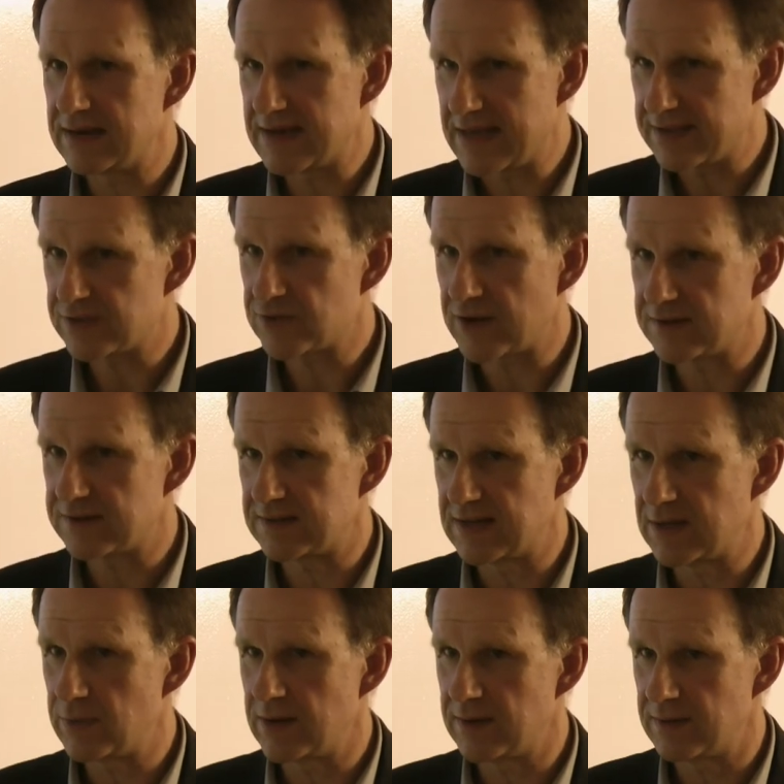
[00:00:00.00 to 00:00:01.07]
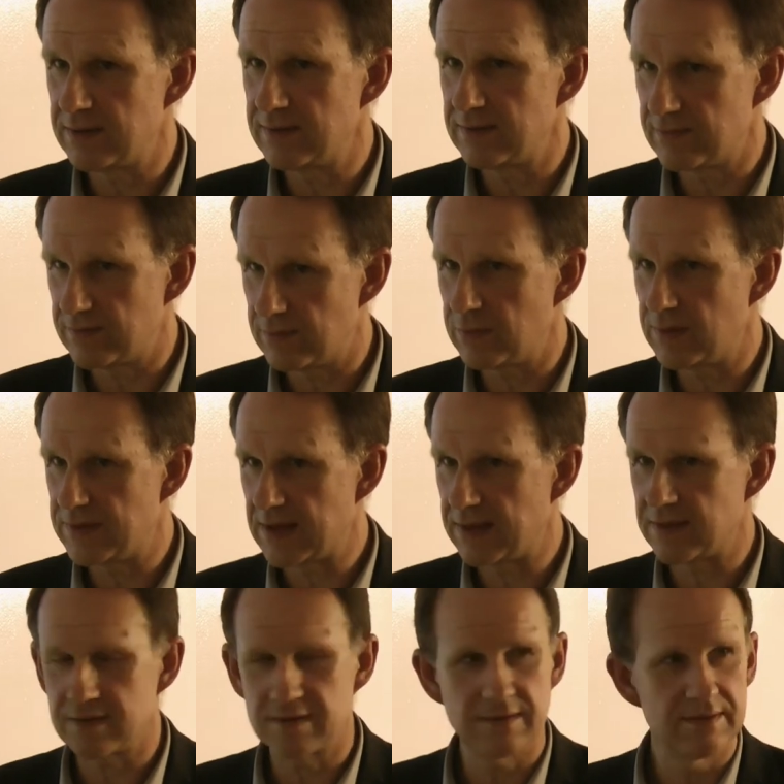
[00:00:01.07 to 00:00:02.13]
less stressed than they were with the
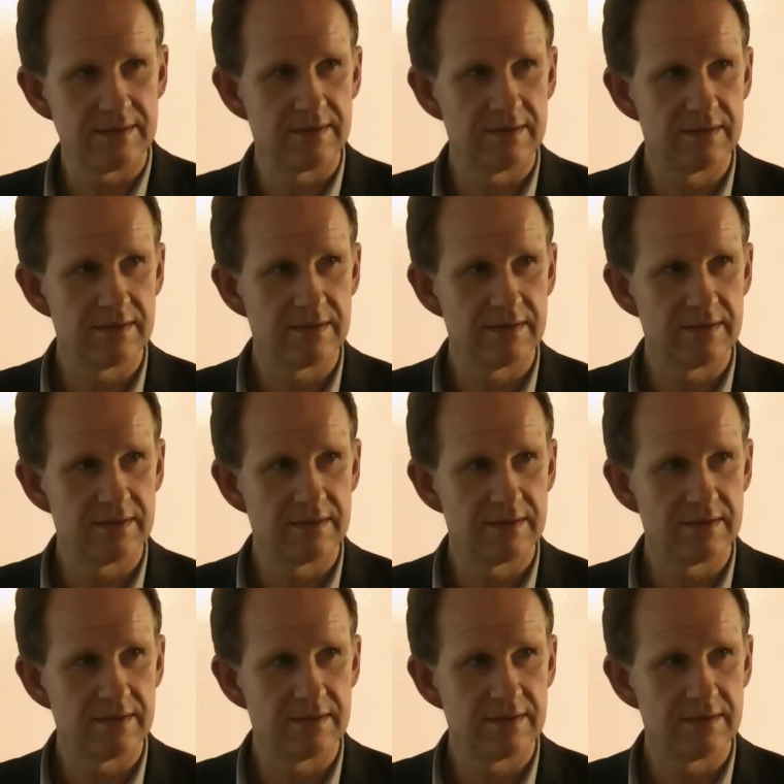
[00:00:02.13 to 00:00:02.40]
others.